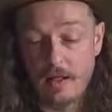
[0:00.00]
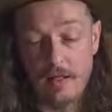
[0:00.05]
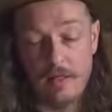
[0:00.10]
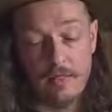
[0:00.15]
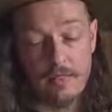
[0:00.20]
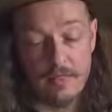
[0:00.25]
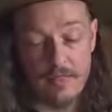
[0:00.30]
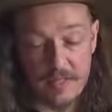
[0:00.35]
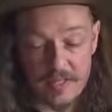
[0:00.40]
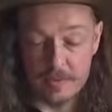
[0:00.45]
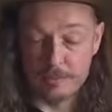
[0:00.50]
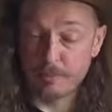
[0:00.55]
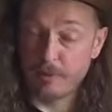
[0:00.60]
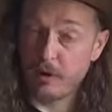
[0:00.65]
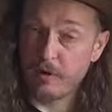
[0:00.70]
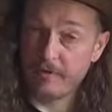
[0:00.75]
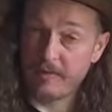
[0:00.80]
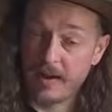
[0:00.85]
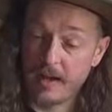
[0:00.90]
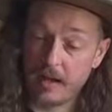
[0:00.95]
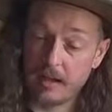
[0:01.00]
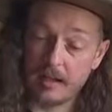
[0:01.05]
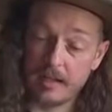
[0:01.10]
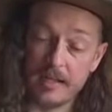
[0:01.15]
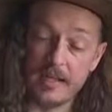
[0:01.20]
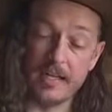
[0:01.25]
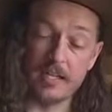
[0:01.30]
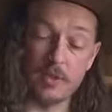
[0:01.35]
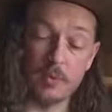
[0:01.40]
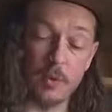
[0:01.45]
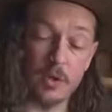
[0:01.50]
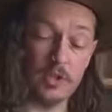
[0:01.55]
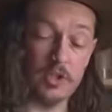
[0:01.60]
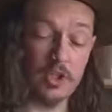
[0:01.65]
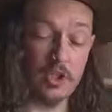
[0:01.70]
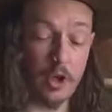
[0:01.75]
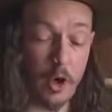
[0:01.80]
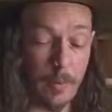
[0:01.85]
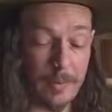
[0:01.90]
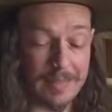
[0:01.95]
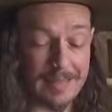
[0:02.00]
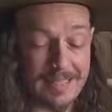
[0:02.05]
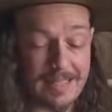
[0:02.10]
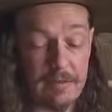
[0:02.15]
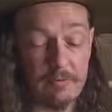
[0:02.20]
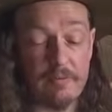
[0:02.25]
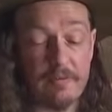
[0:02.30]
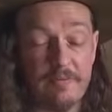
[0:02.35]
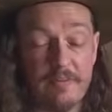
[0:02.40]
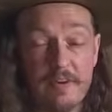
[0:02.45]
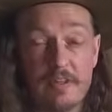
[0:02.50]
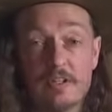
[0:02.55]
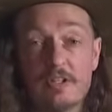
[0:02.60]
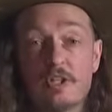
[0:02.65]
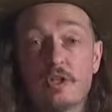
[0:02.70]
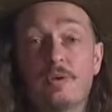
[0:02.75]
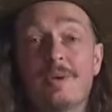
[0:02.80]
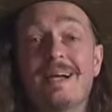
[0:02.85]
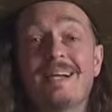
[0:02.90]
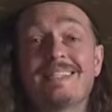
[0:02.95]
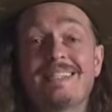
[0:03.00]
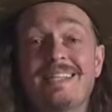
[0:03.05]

This profile is what's commonly referred to as